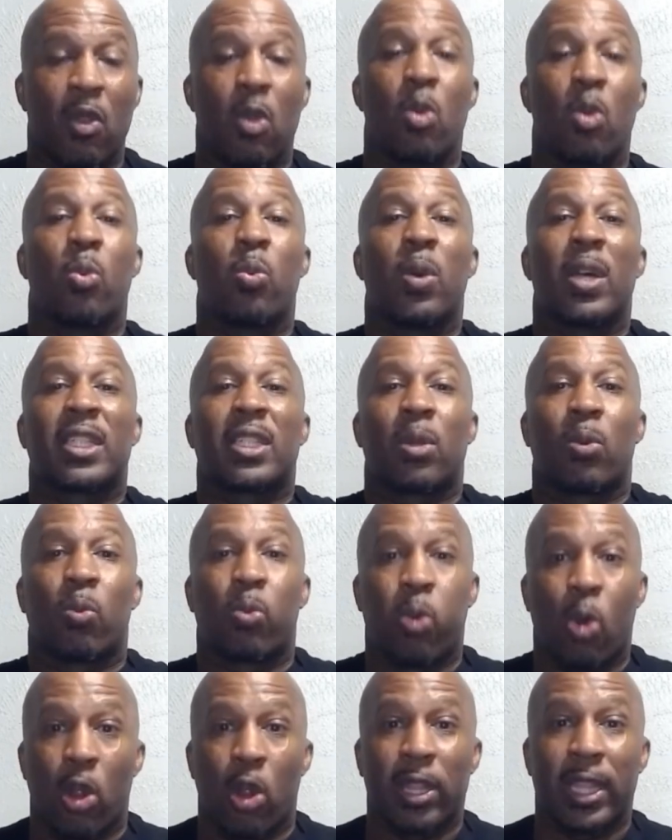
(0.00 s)
wasn't
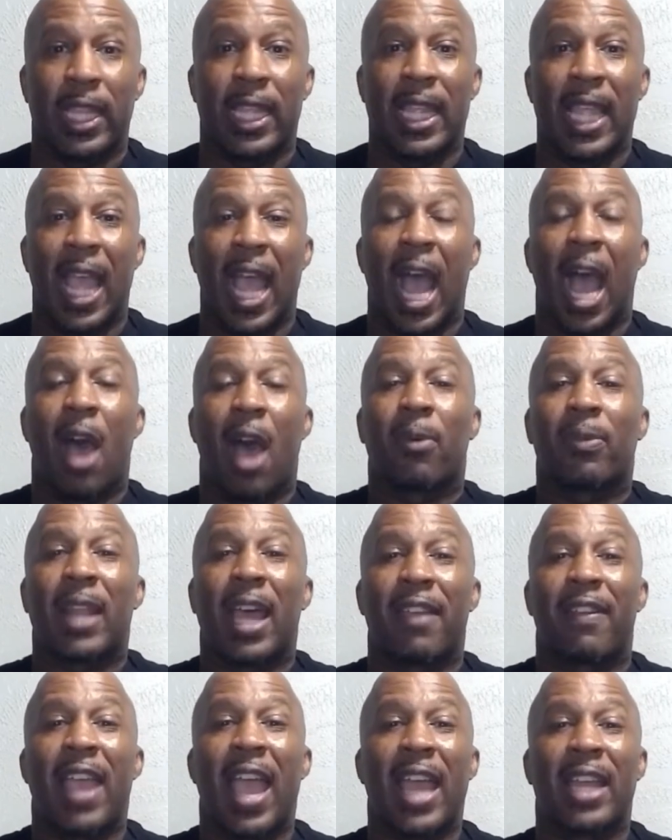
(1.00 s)
worthy, our
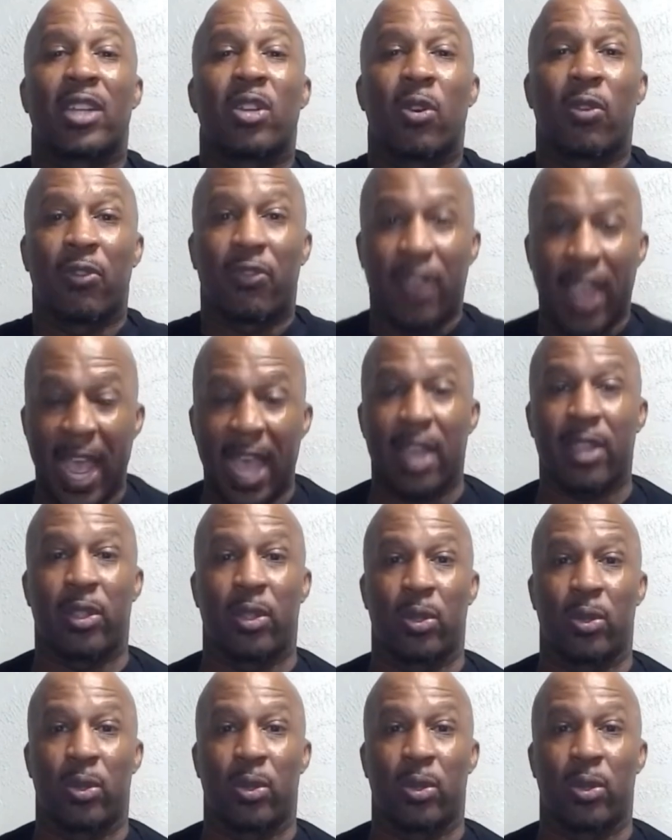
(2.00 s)
life had no value.